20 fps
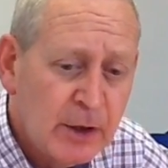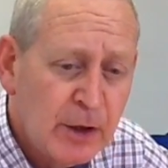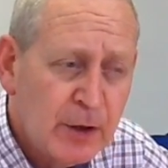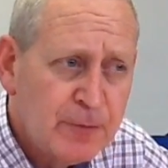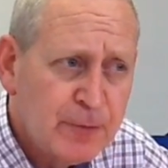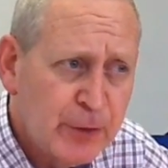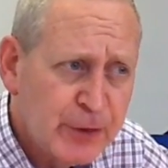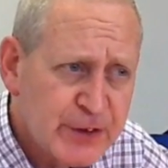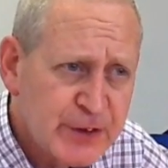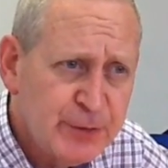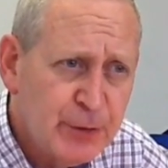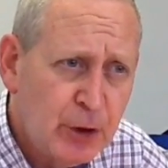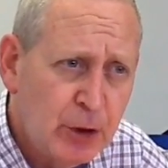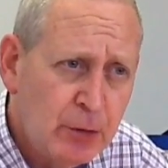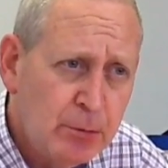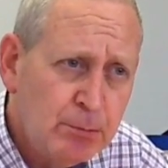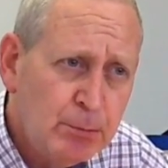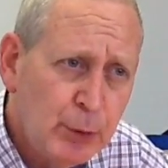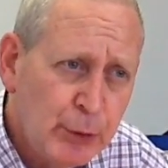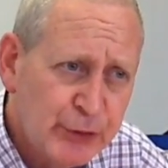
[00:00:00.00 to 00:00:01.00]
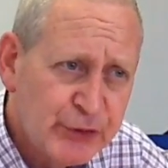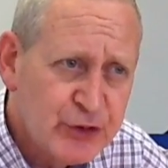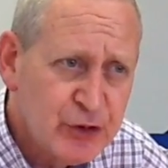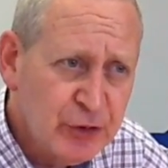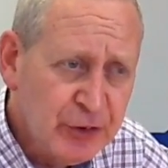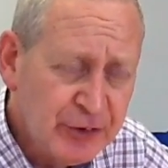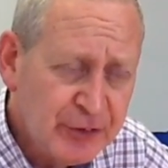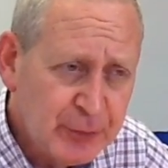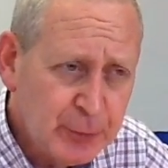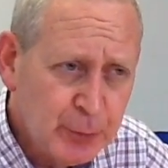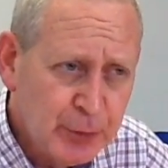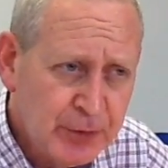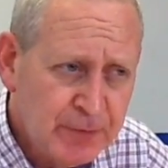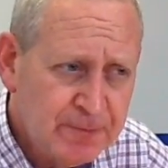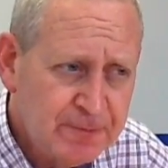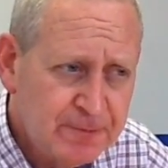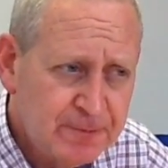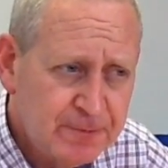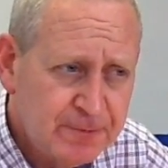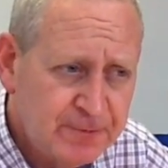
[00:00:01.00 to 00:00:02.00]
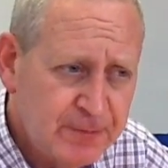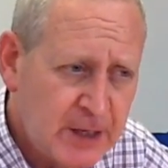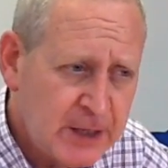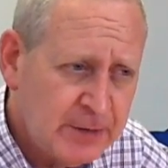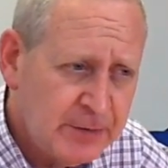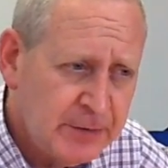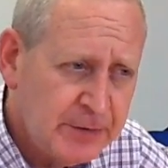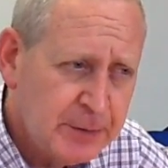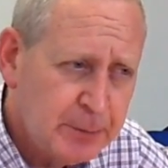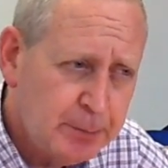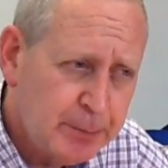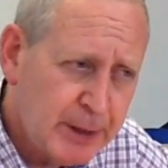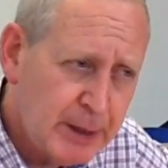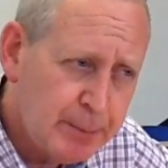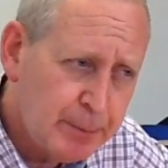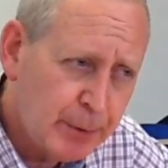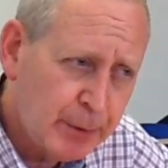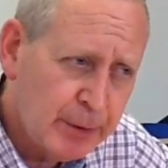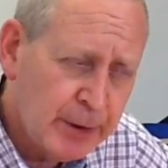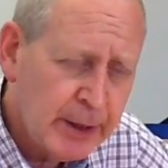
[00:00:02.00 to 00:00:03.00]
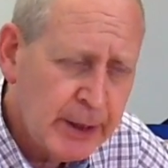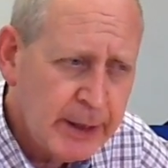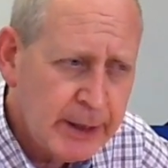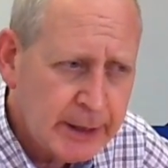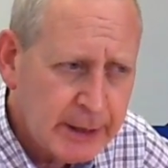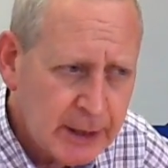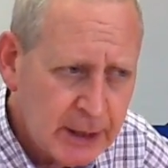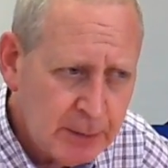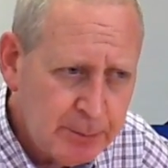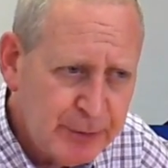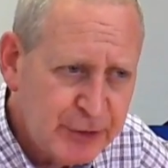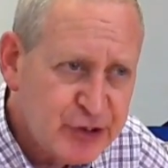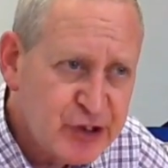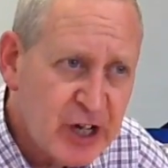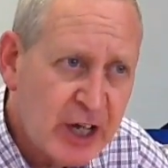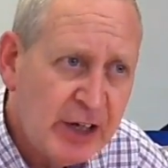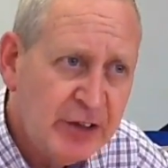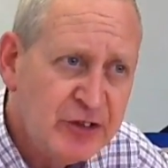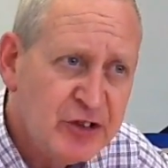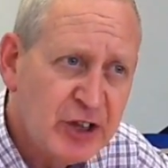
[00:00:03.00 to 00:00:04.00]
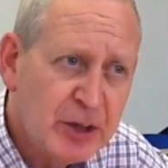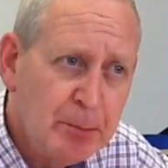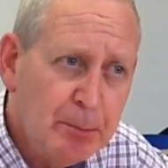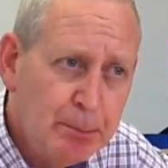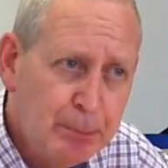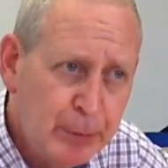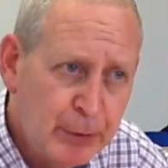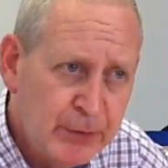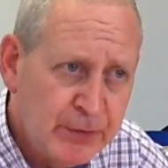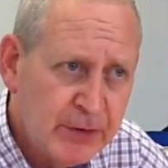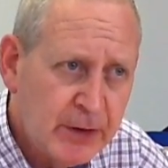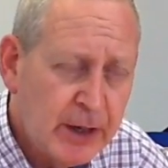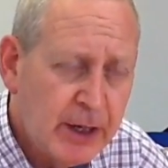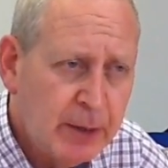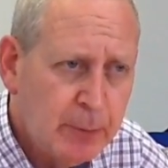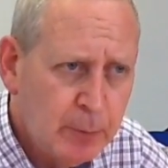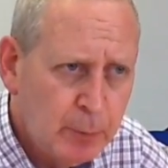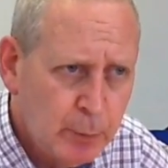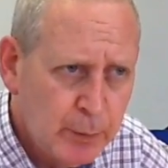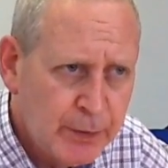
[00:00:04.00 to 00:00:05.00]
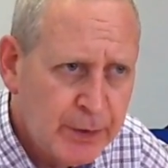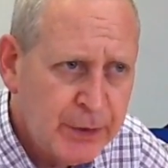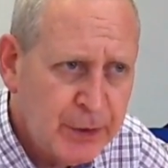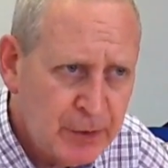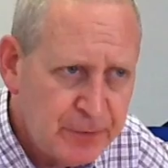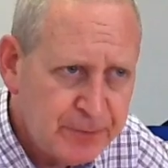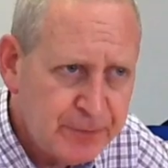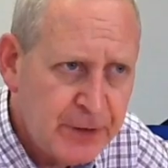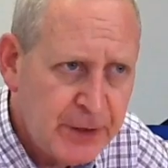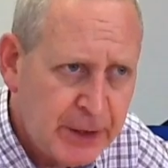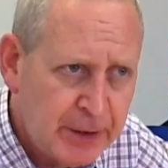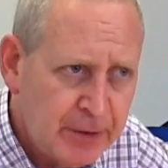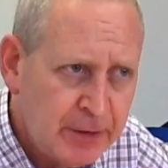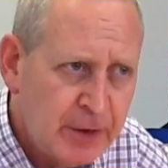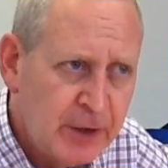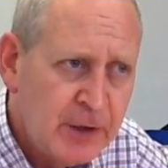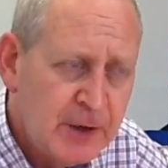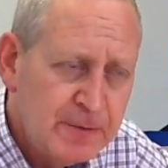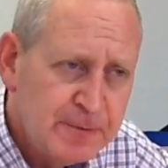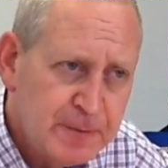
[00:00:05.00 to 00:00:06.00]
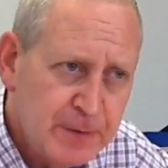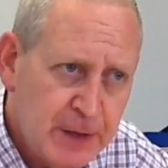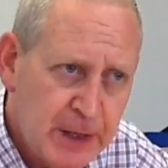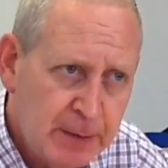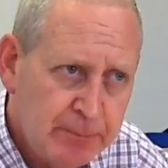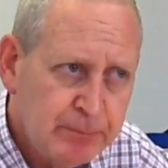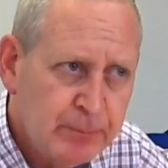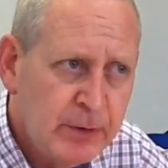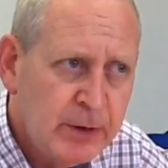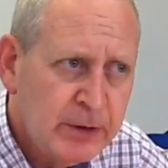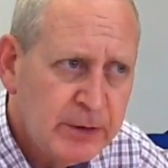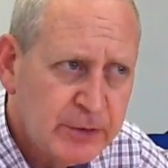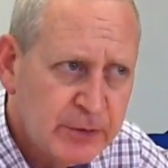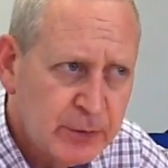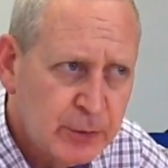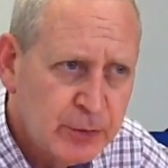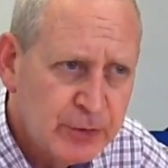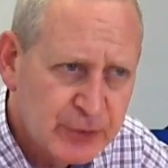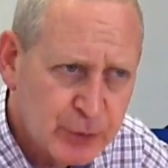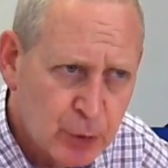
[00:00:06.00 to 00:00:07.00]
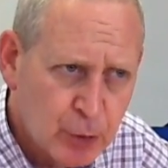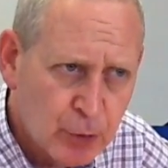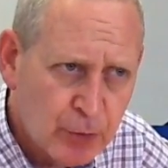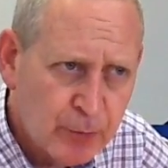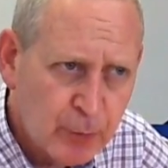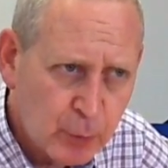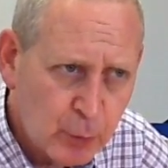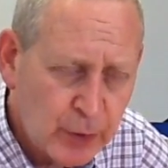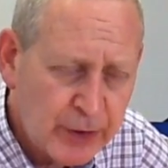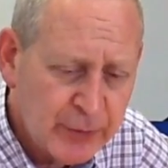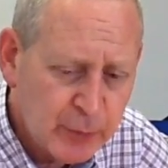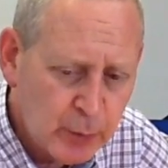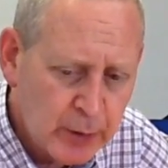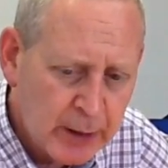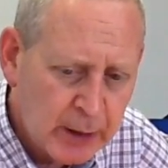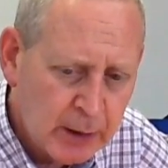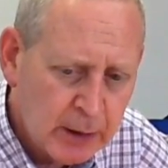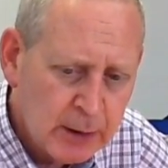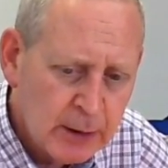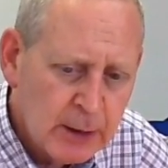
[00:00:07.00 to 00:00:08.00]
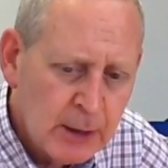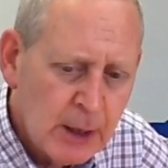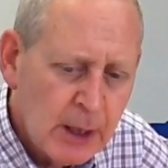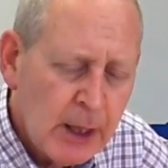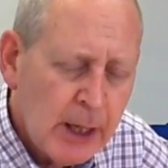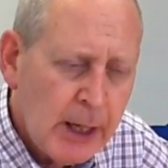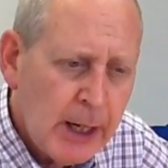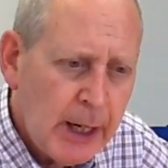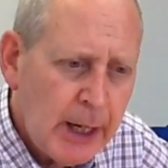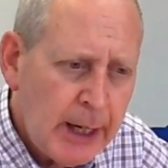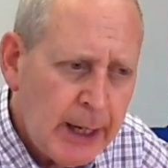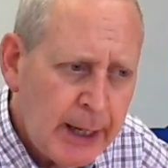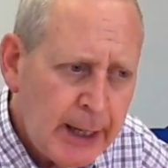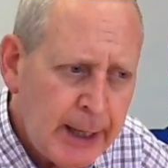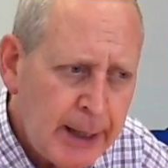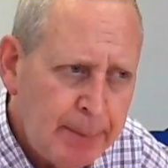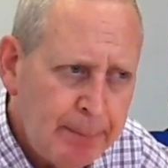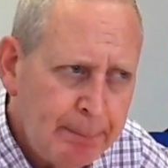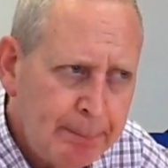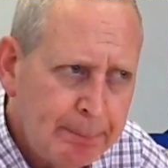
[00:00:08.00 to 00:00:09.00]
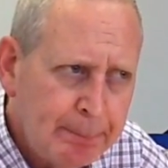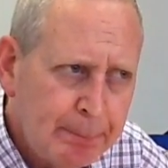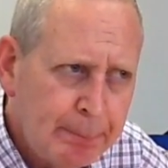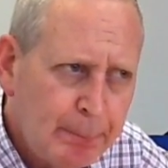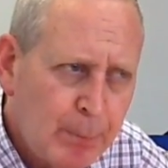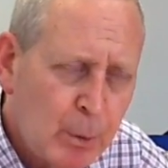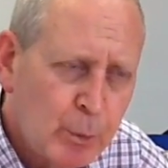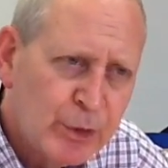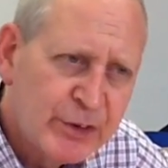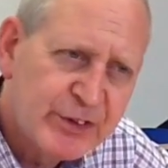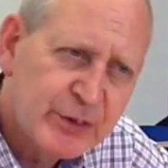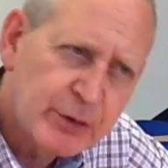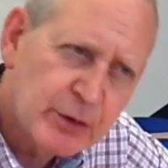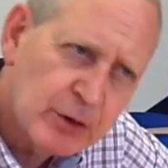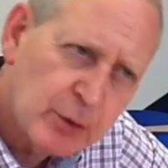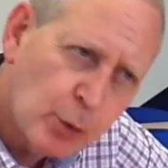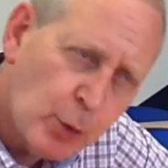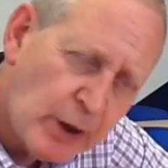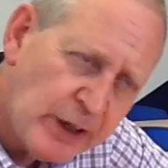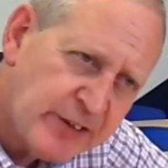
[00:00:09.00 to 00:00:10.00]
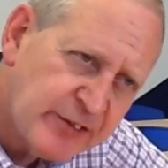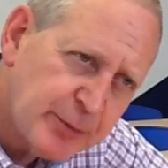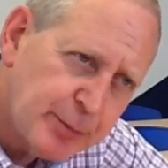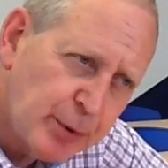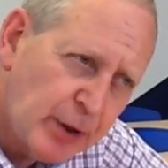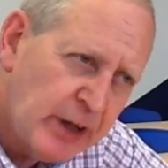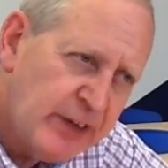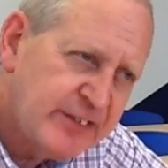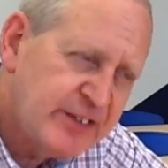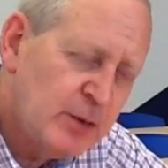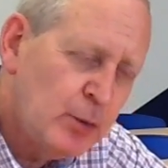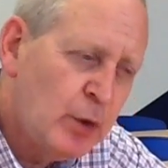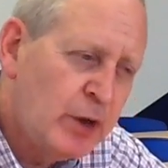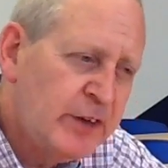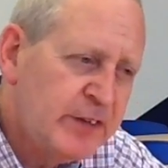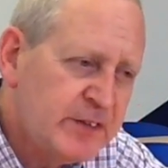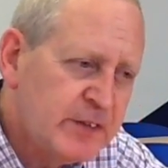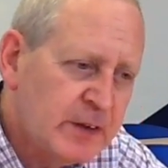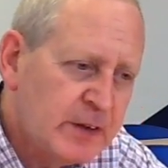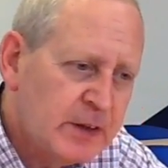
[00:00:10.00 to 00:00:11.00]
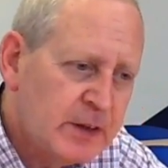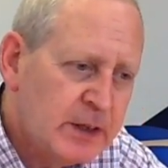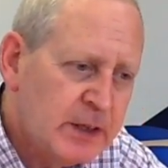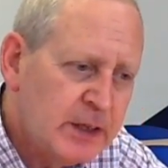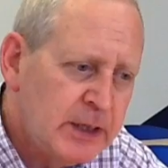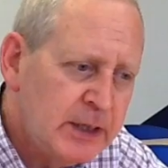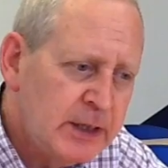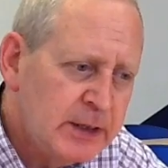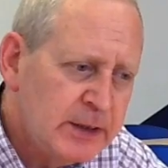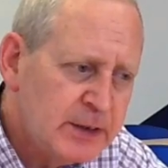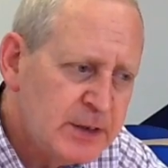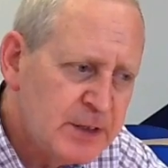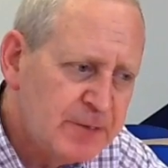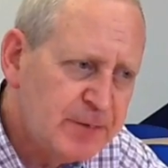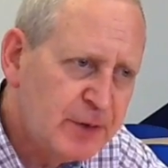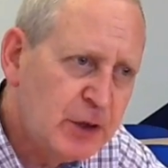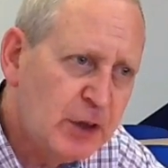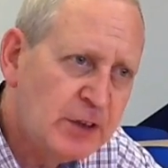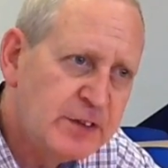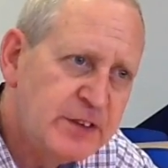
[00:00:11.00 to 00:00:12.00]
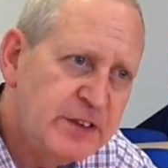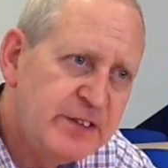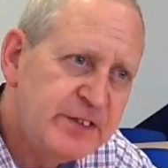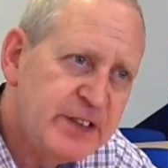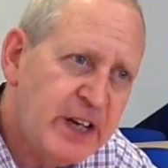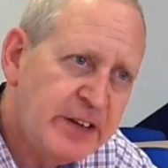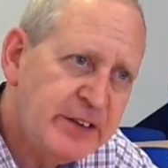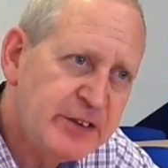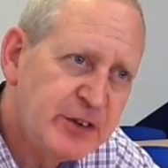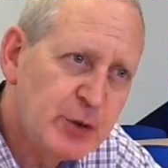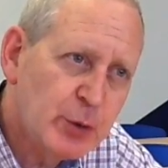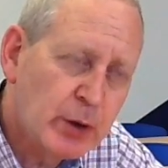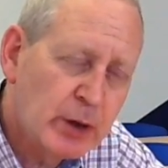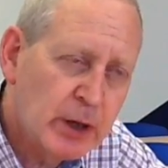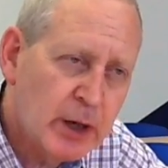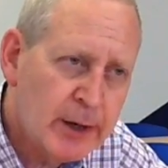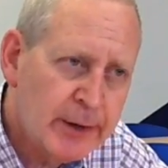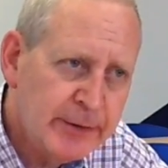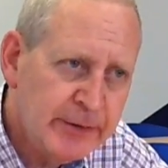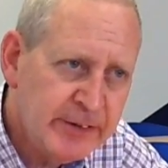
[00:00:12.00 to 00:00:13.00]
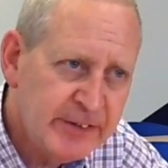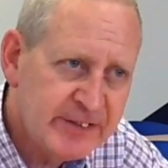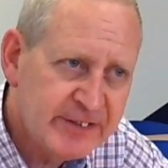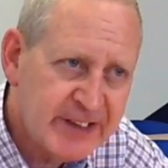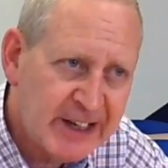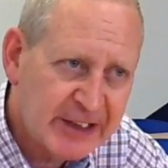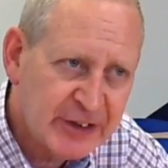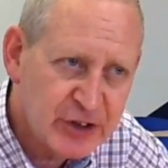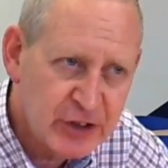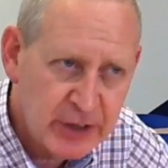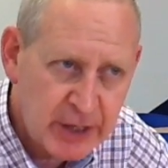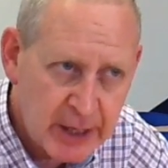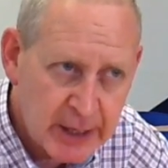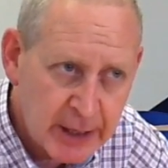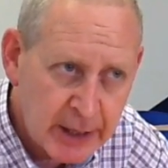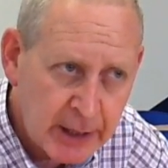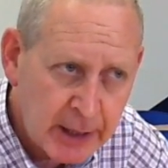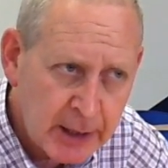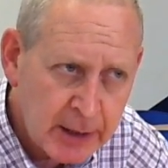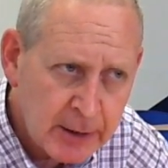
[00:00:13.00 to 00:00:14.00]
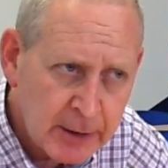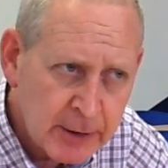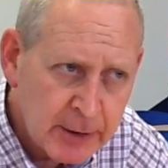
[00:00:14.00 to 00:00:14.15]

First of all, most students would have found the paper a little bit challenging, but with enough there for them to score quite well. What was quite surprising was that the difficulties tended to occur in Section A